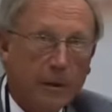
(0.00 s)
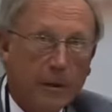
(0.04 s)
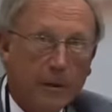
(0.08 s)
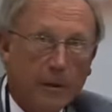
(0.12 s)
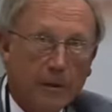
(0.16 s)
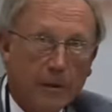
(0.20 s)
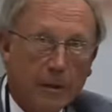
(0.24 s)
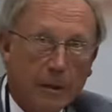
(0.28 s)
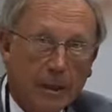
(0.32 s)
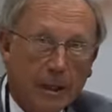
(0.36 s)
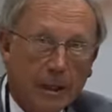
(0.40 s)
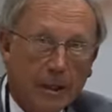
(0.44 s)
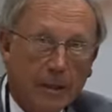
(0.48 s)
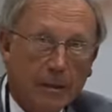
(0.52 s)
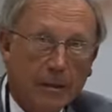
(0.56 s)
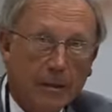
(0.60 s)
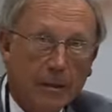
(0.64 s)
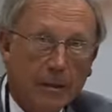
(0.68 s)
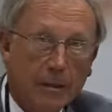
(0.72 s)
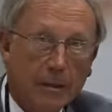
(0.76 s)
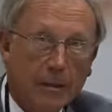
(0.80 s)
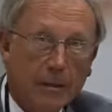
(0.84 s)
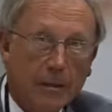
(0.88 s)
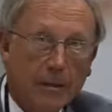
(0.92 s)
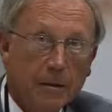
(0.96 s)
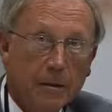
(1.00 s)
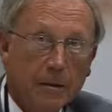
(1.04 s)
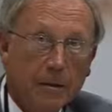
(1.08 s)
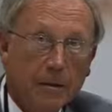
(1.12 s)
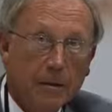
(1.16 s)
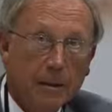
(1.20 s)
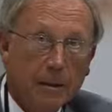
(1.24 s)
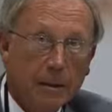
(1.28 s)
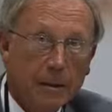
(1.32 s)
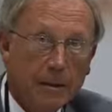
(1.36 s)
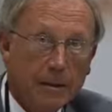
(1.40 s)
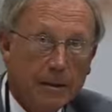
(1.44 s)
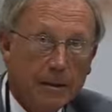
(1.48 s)
online
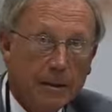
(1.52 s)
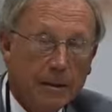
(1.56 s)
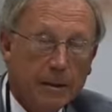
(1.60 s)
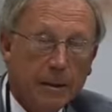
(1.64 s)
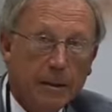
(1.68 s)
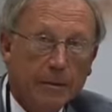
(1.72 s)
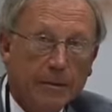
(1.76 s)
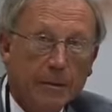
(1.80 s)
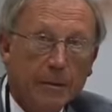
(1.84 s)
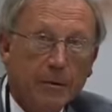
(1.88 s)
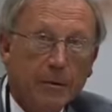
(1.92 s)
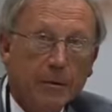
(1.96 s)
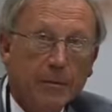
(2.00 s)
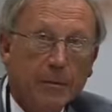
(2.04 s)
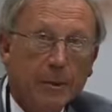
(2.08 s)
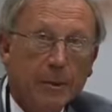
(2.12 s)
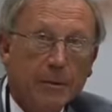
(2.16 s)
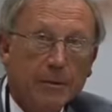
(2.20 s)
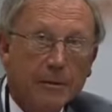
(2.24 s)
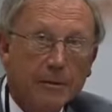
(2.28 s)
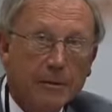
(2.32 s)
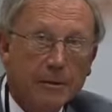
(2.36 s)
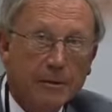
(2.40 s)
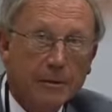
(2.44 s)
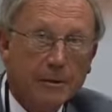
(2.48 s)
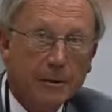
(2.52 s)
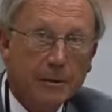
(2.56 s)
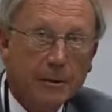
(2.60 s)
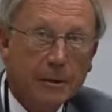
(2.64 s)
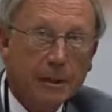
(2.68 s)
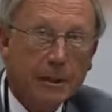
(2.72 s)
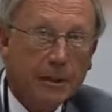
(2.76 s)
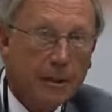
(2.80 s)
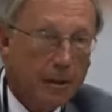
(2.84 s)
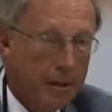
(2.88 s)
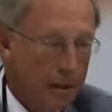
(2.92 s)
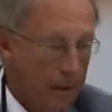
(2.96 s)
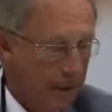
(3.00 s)
internet documented
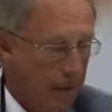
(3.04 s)
study,